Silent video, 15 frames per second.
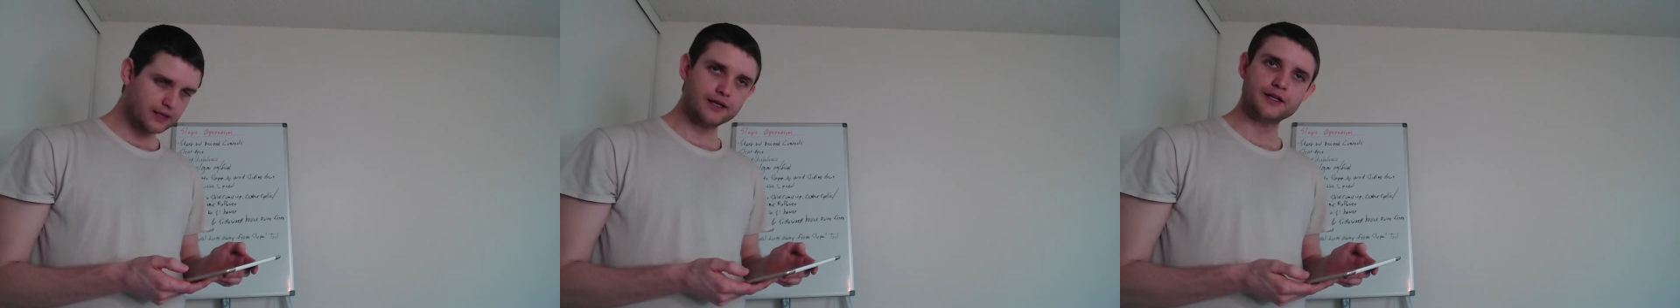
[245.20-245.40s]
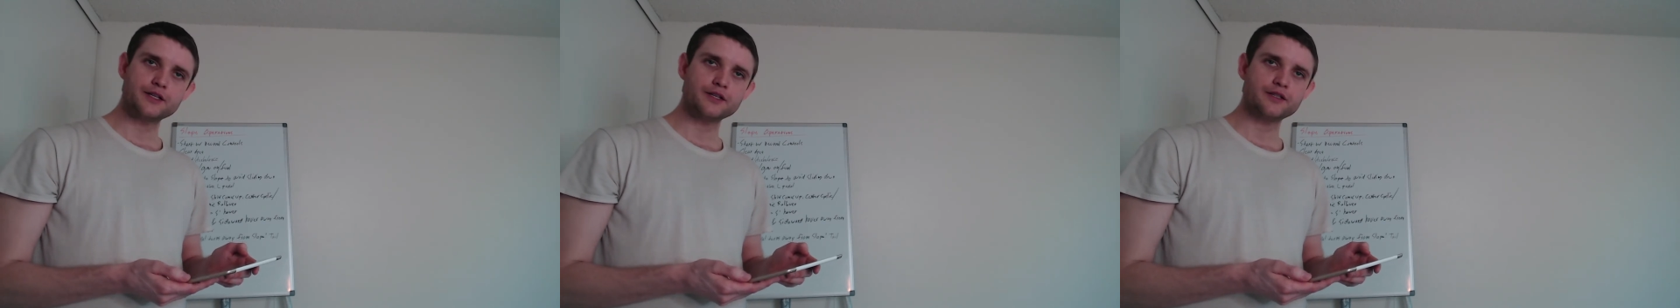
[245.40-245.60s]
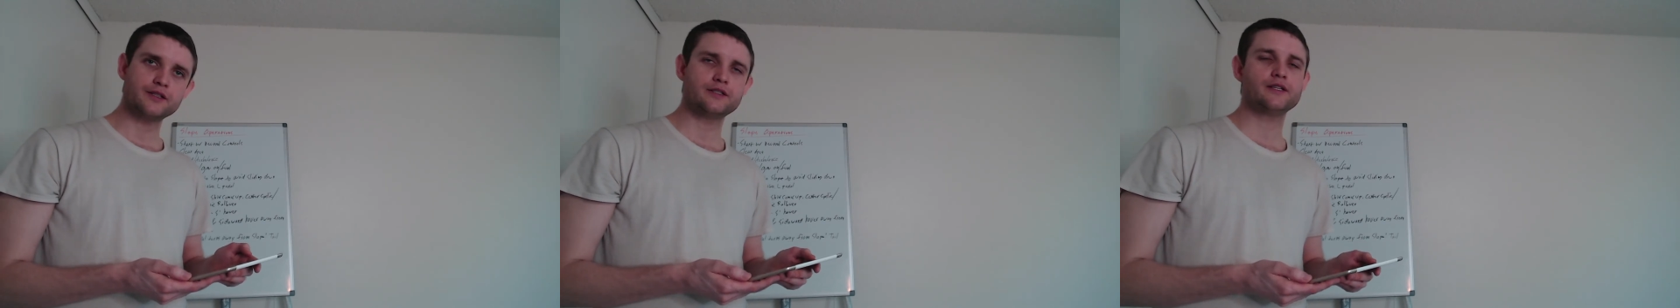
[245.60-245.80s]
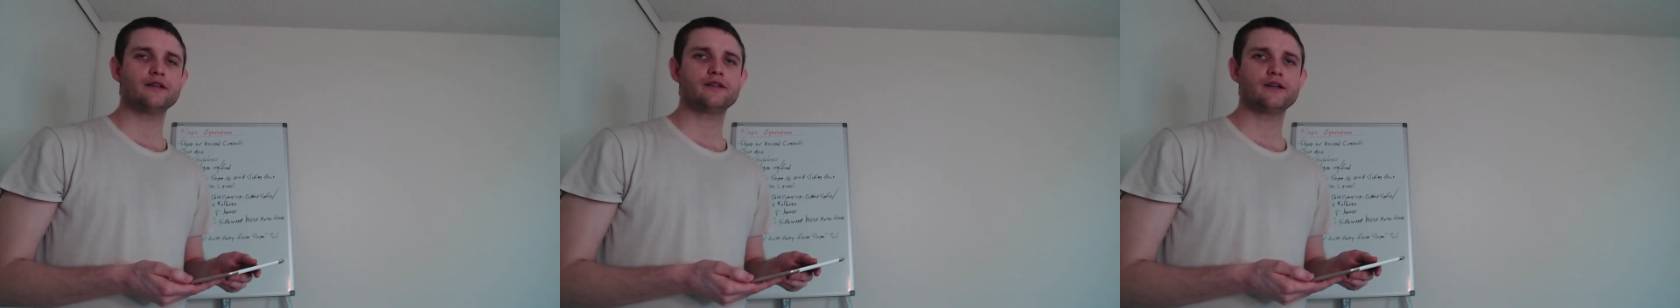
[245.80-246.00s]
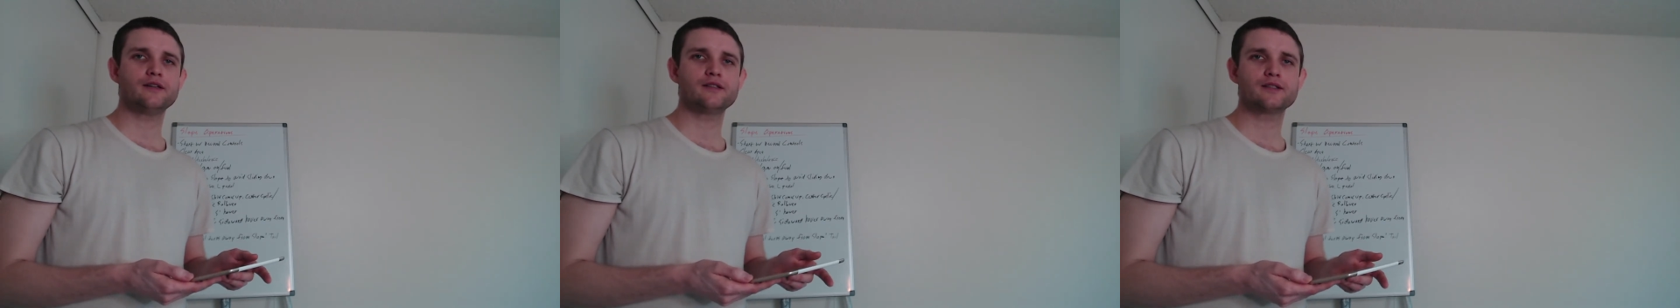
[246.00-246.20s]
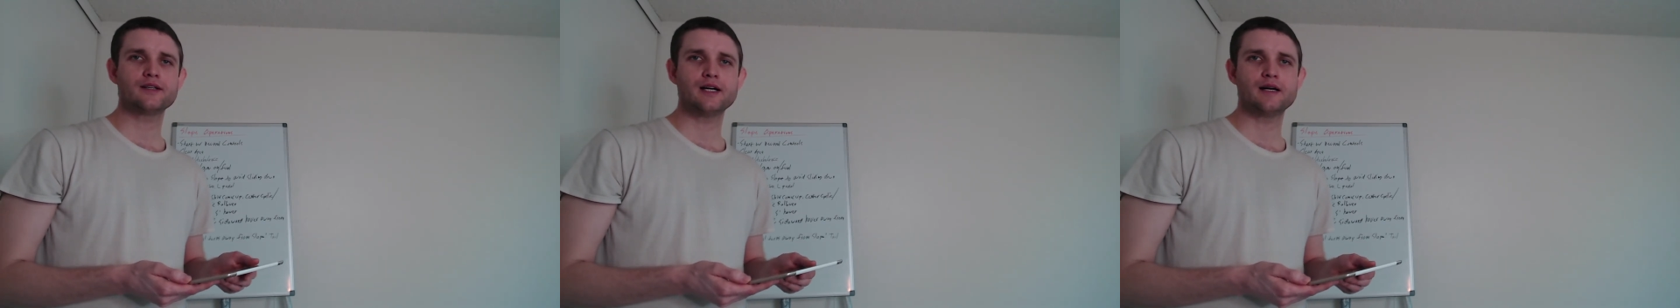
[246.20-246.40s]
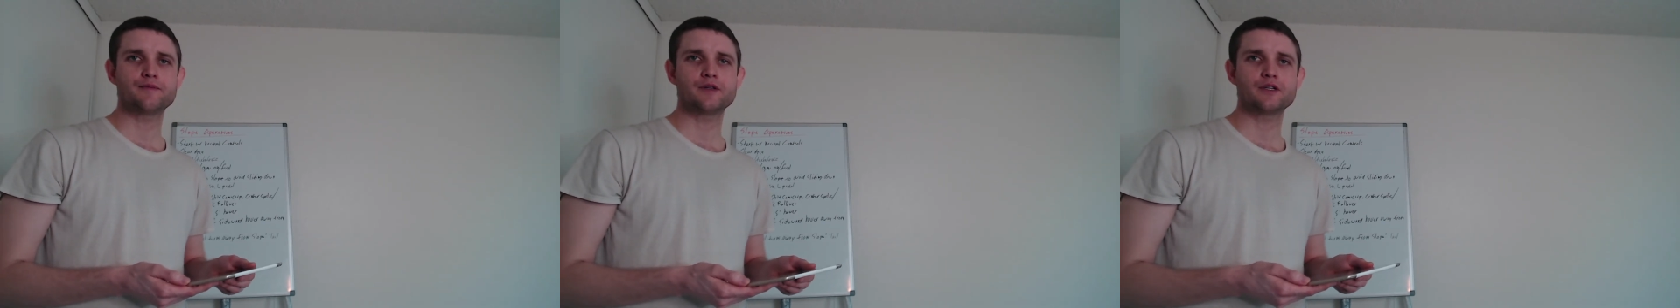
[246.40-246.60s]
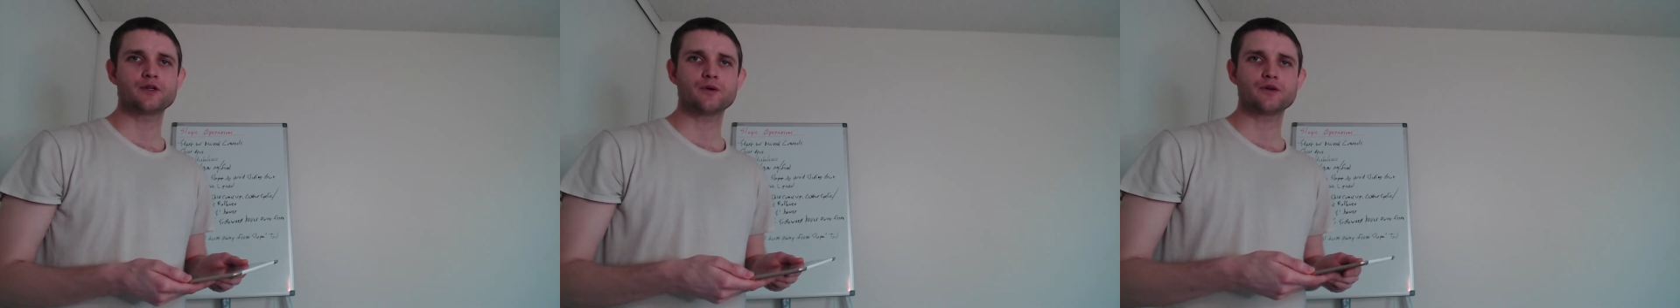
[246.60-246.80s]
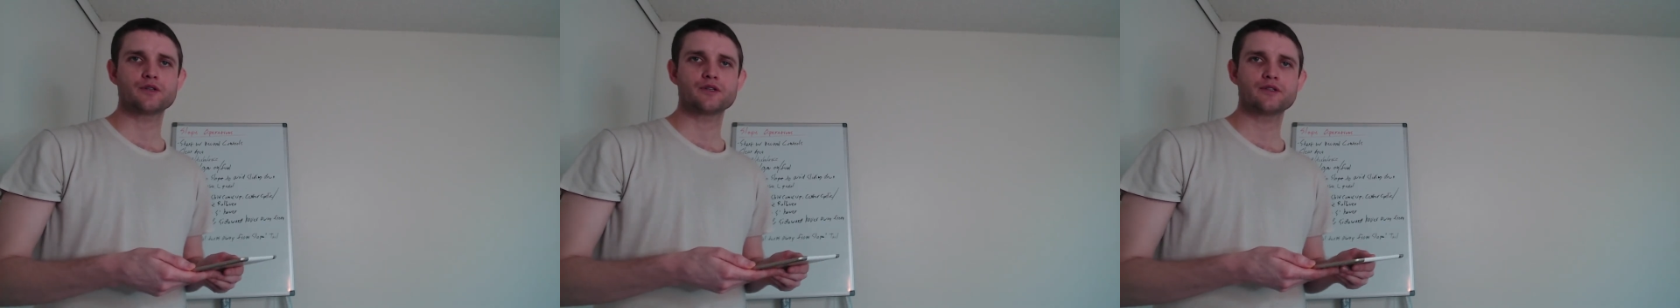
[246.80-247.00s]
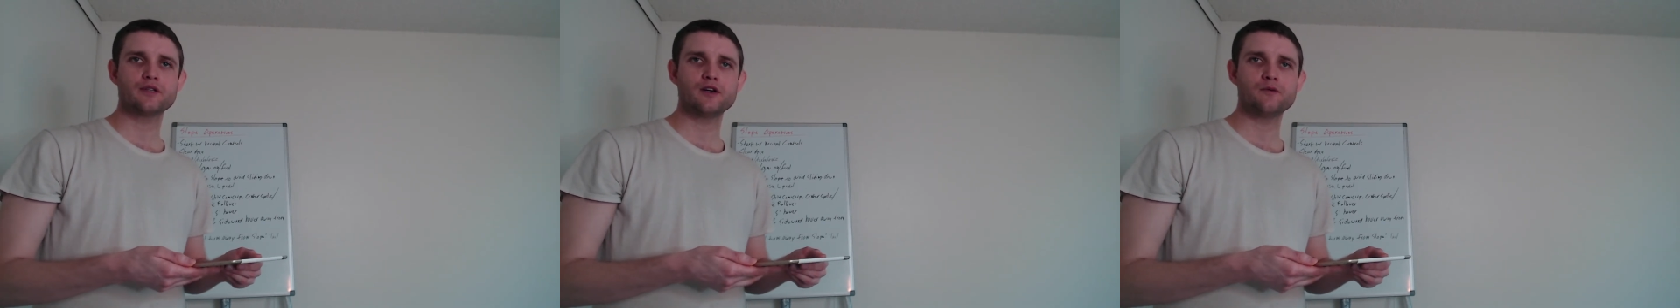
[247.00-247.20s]
Turning the tail of the helicopter towards the
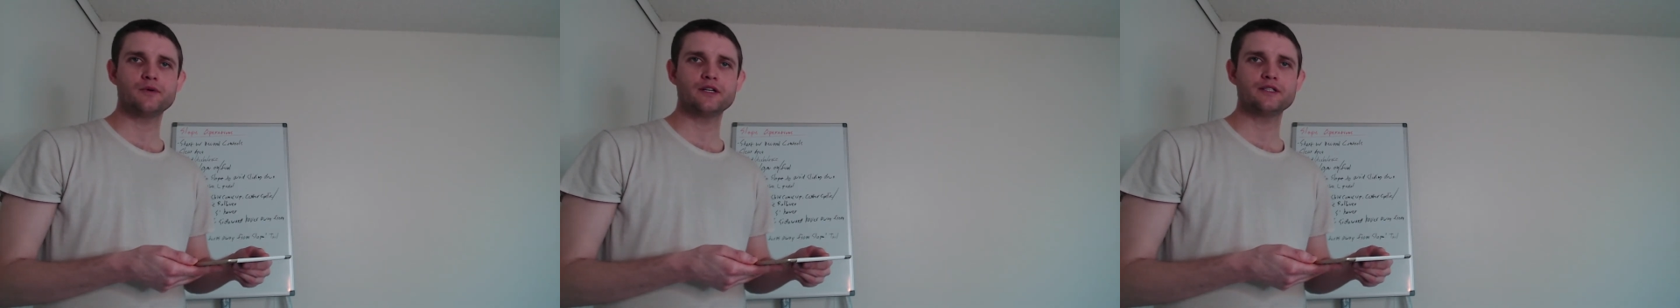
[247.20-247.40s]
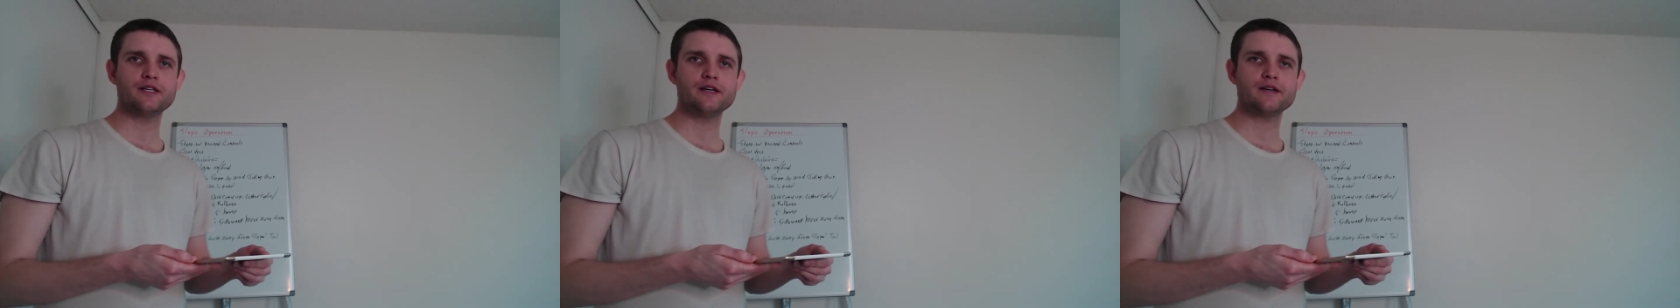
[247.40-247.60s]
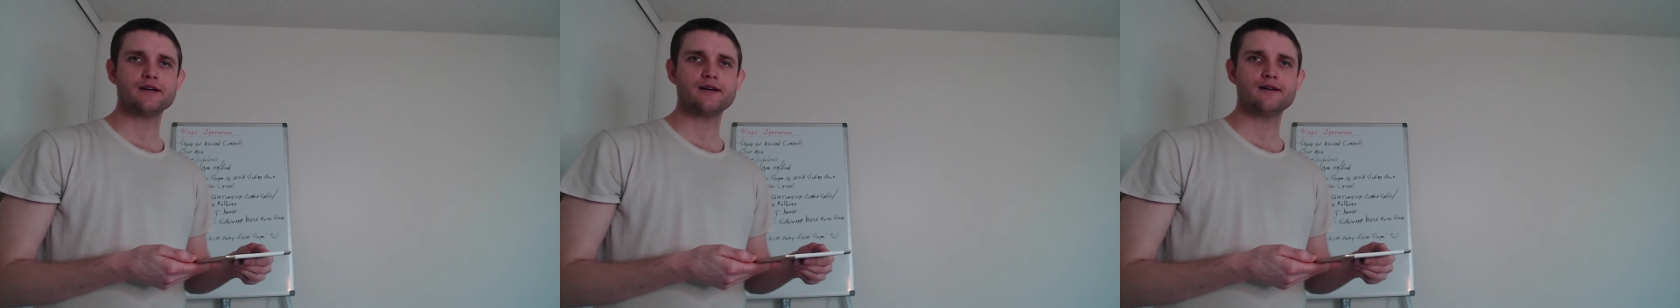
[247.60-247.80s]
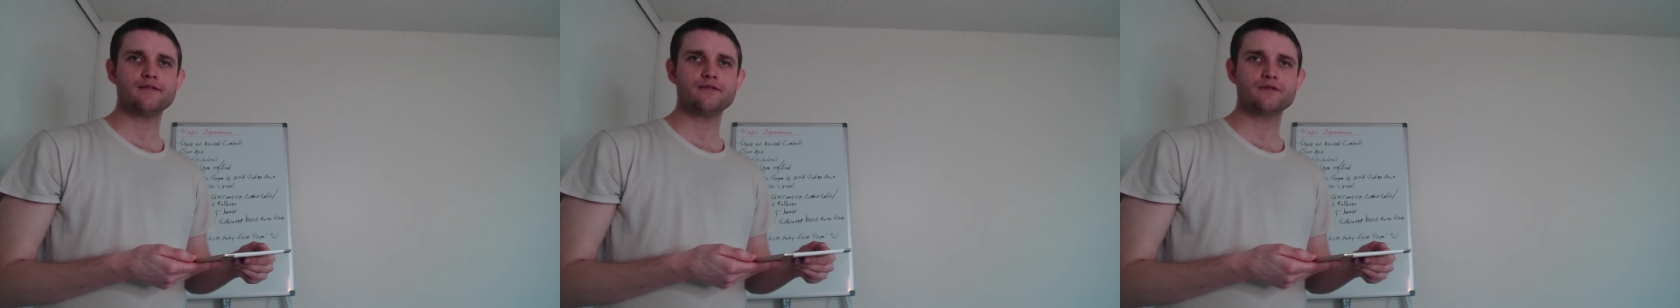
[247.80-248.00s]
slope on takeoff,